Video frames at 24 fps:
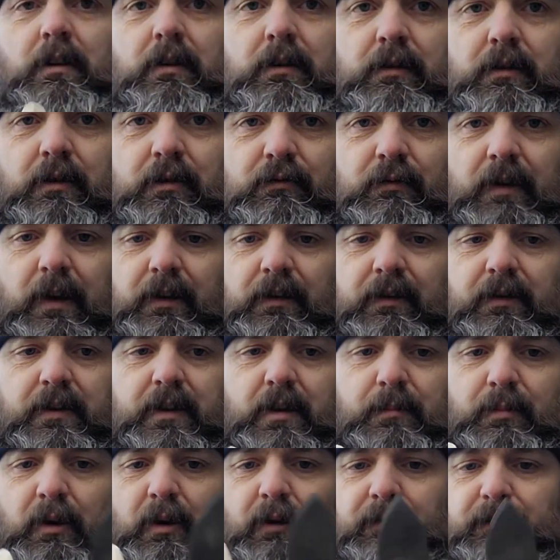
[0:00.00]
Just round the
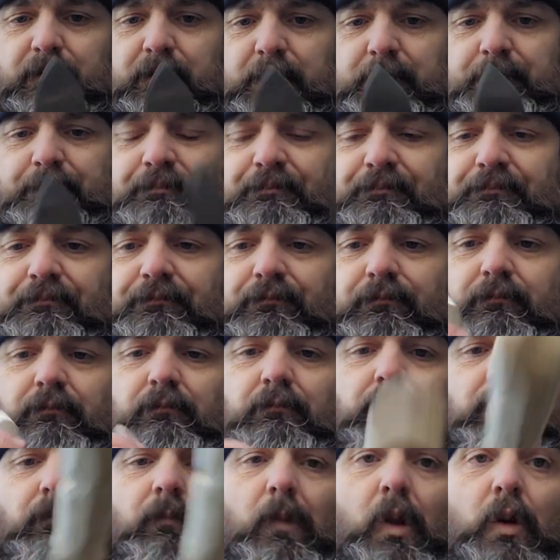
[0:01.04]
tip off.
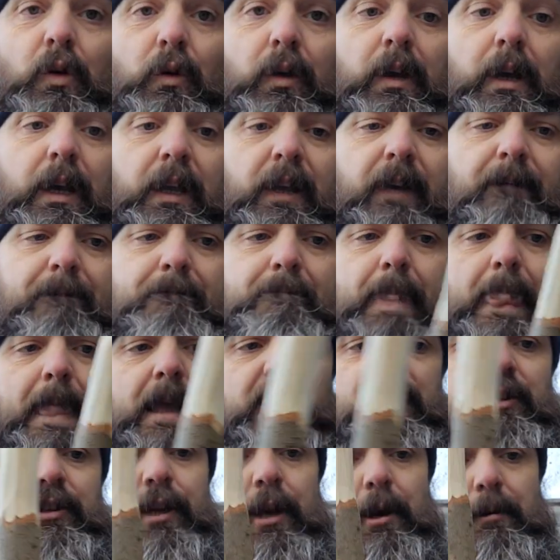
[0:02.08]
Okay,
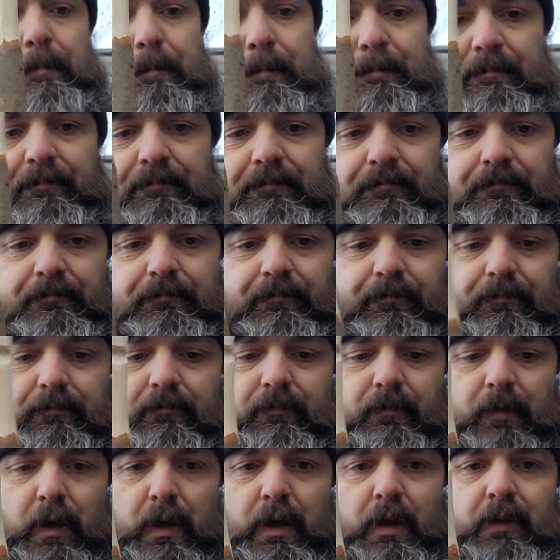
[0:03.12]
so
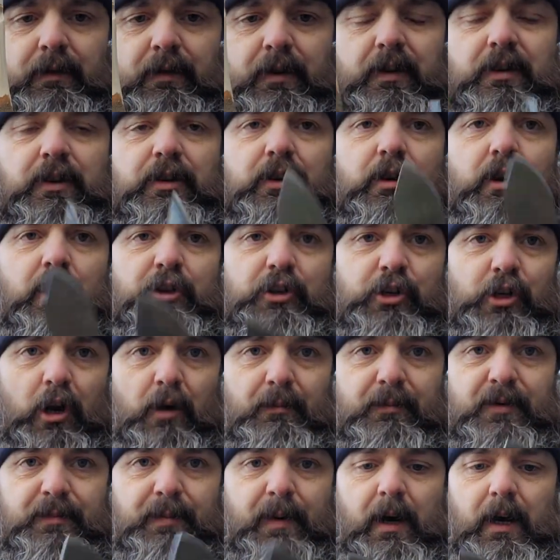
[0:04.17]
this has got a
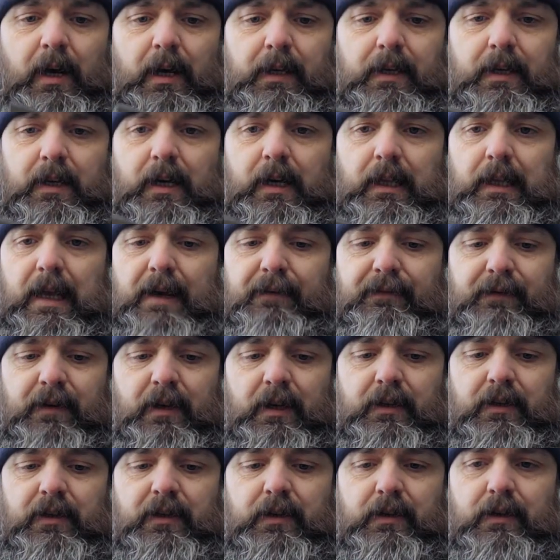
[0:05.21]
sharp spine. I left
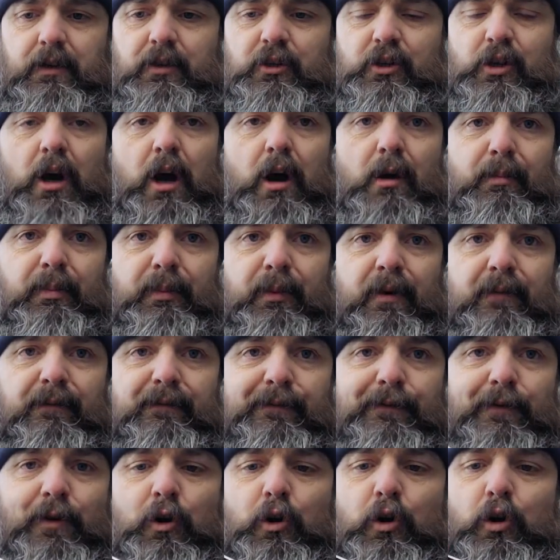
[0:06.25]
it sharp
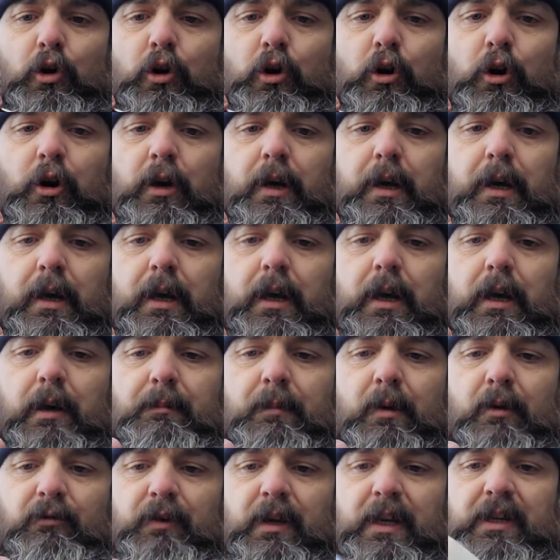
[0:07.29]
for a
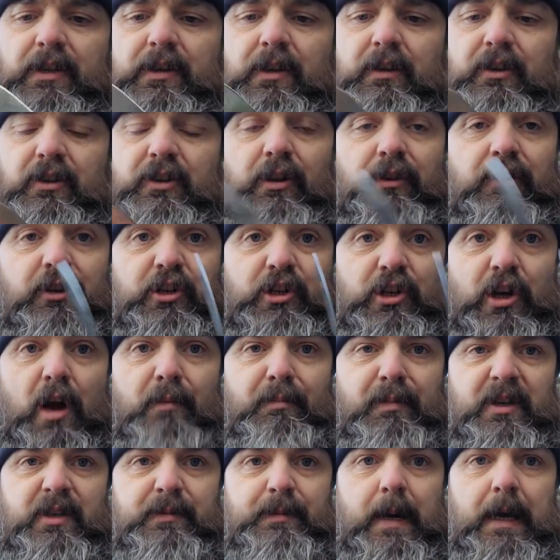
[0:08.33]
reason. It's not the
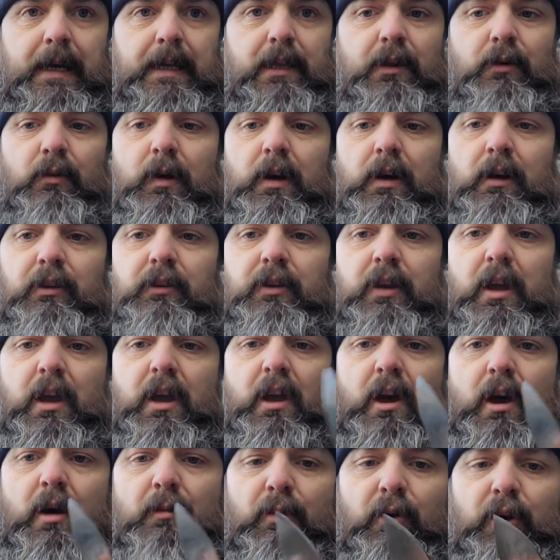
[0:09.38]
sharpest spine in the world,
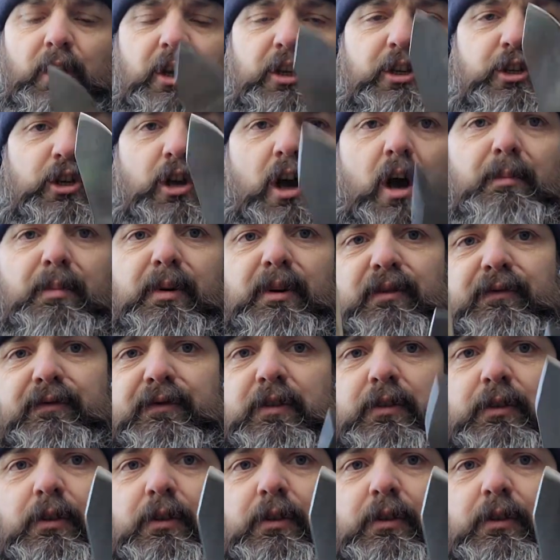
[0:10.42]
but it's sharp enough to